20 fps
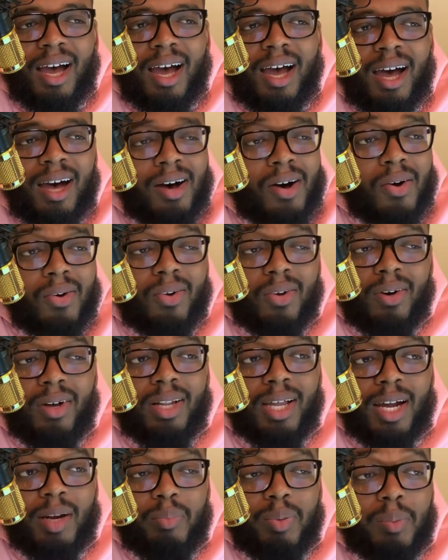I don't know a
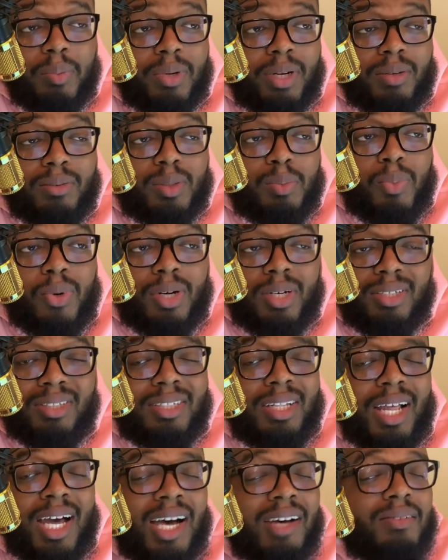lot of people that was born in
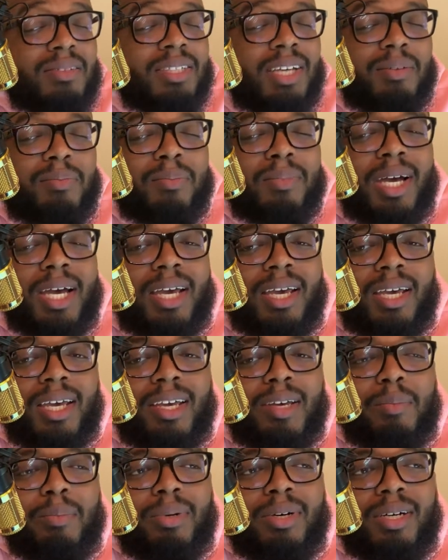July off the top of my
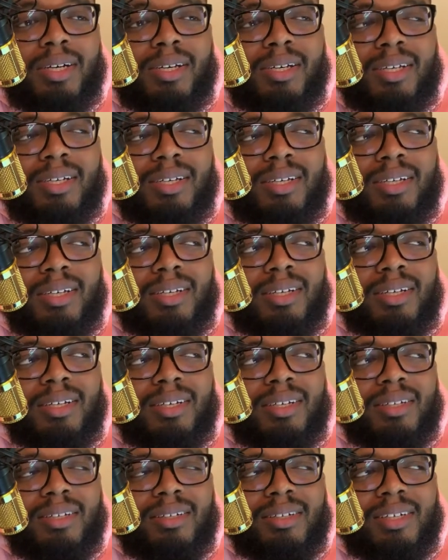head, but
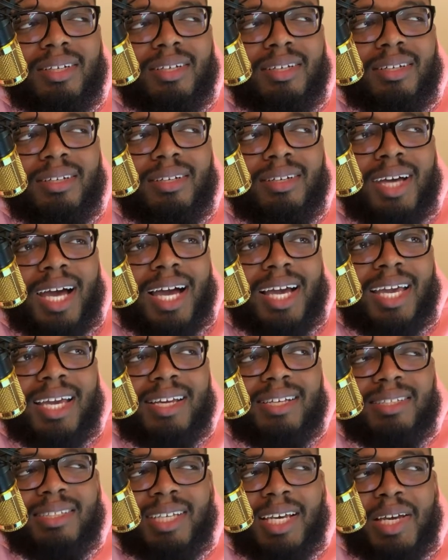I
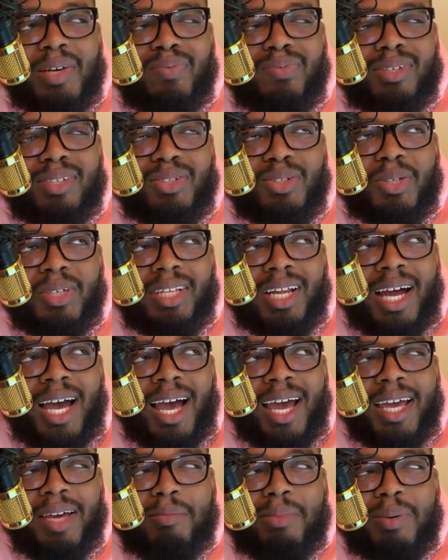can't say for sure that
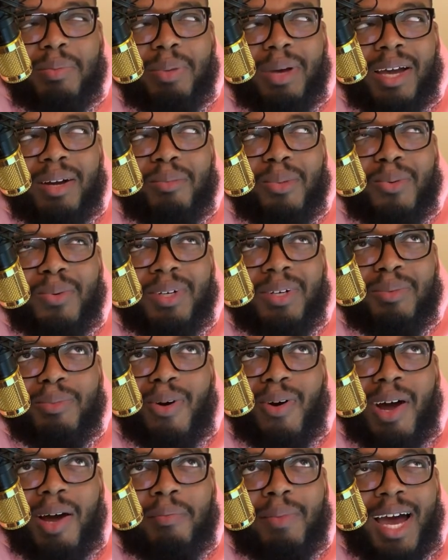I am compatible with them
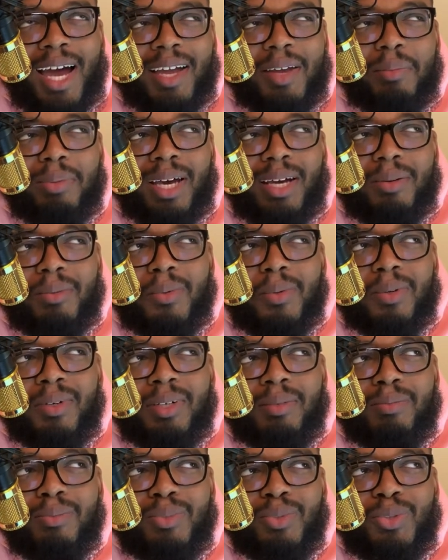or I'm not compatible with
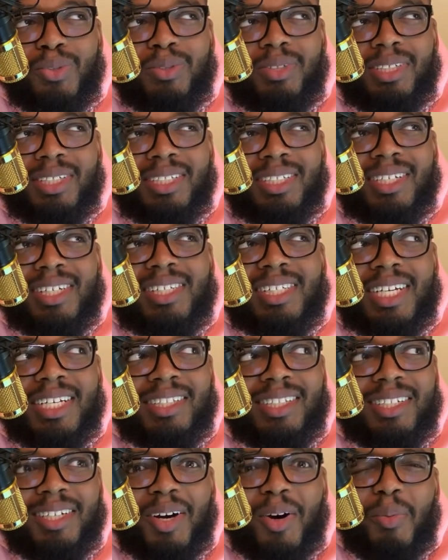them. You should just get
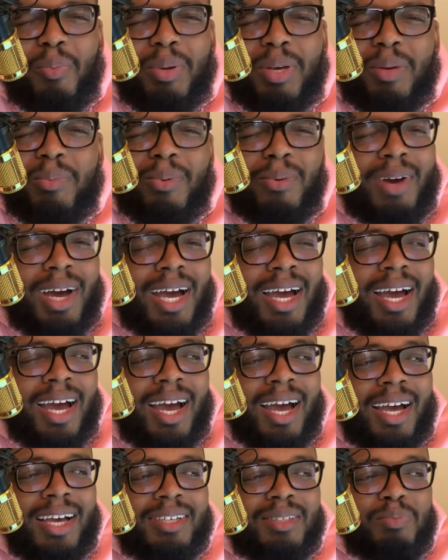to know people
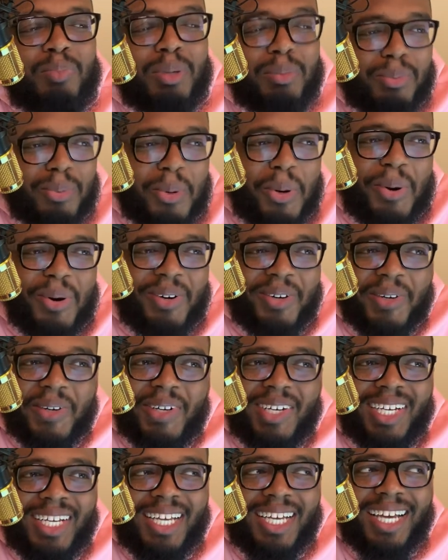as people
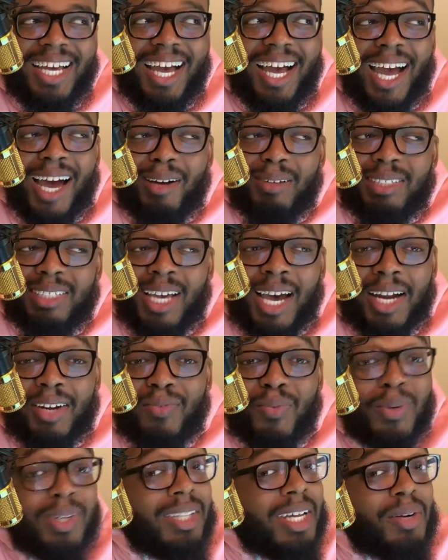outside of
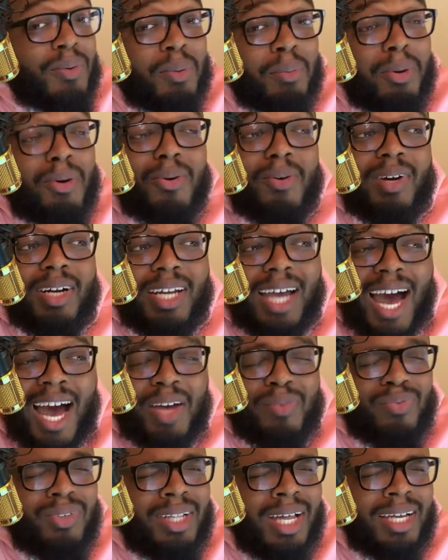when they were born. I
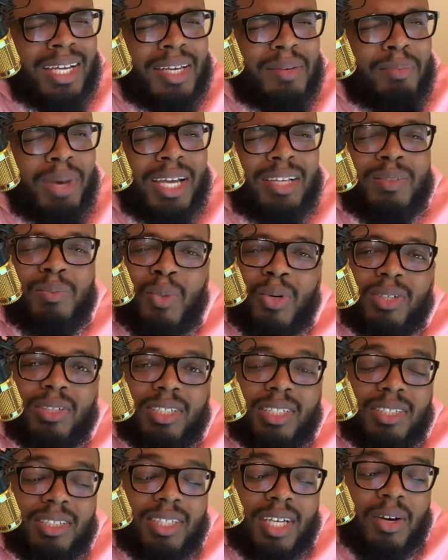feel like it makes more
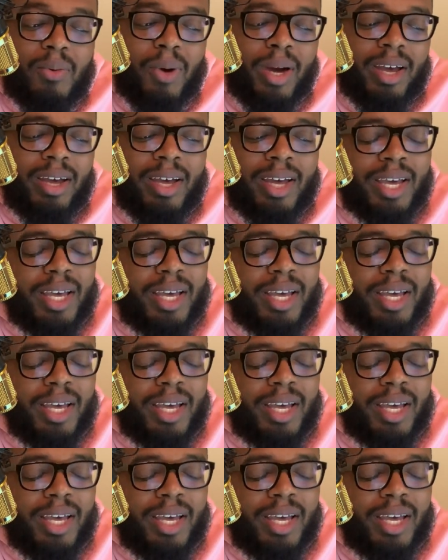sense that way.